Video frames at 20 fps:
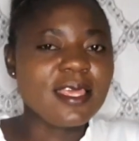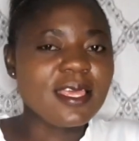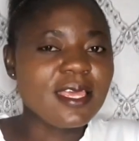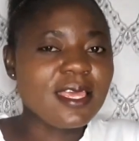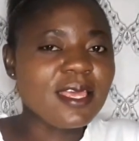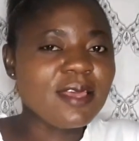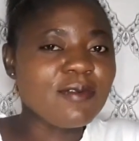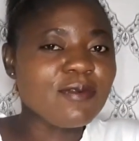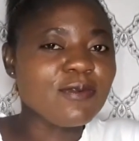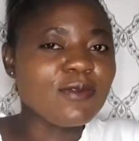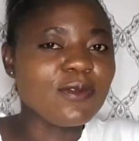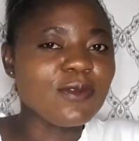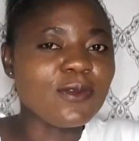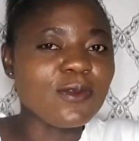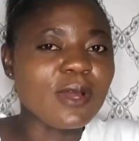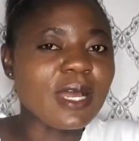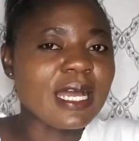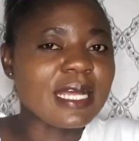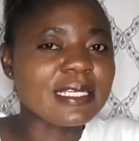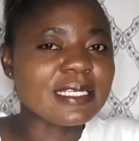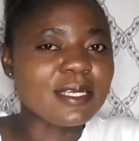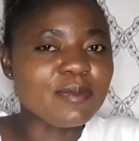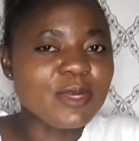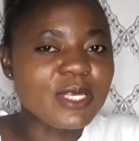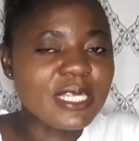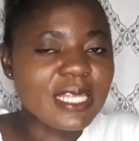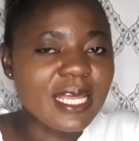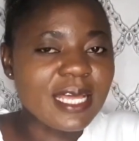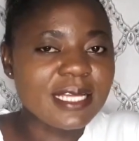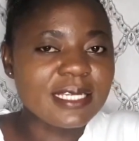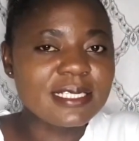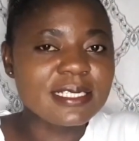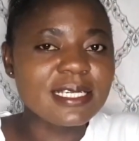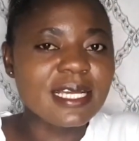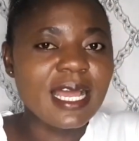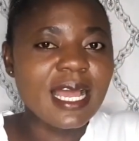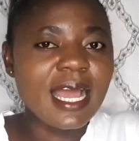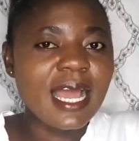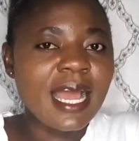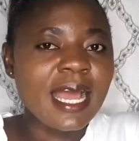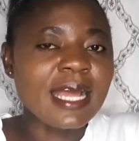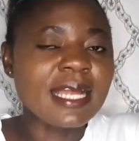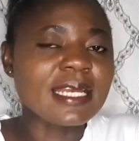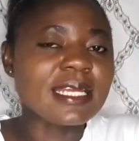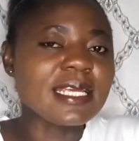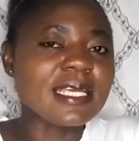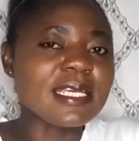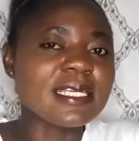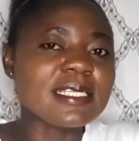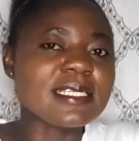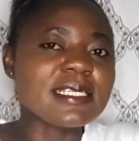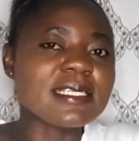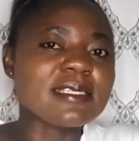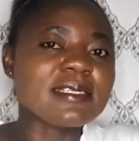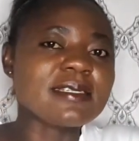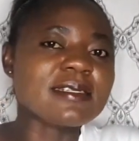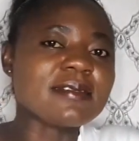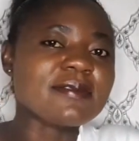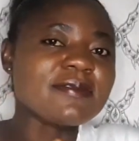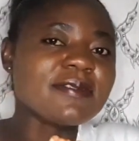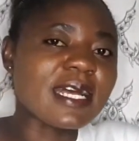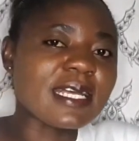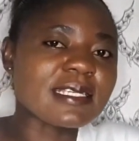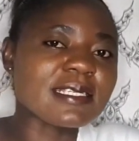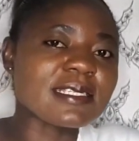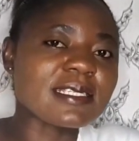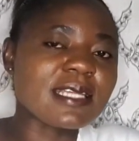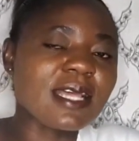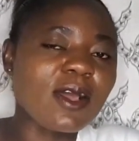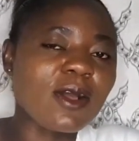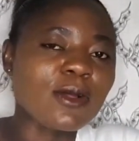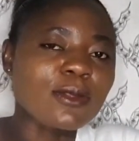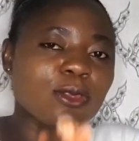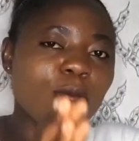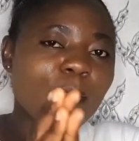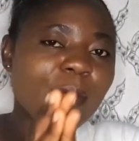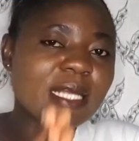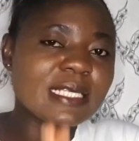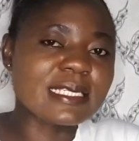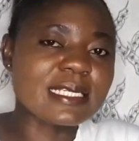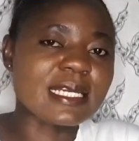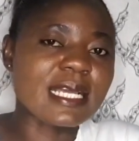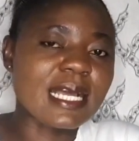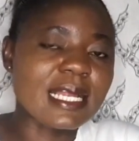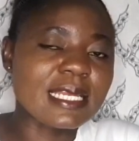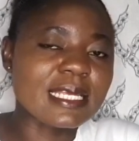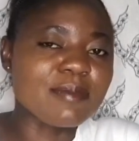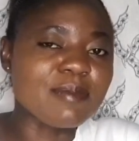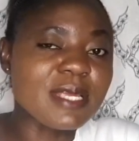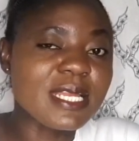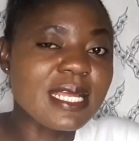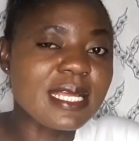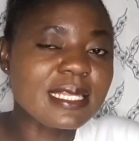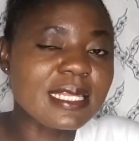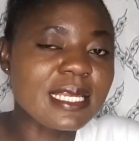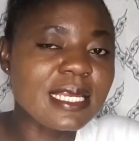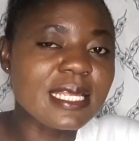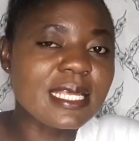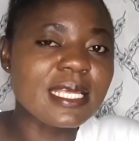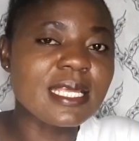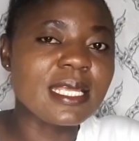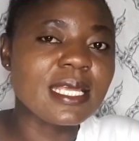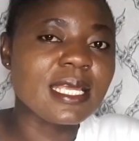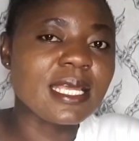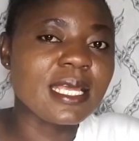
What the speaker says: If you are debited and it is reversed automatically, immediately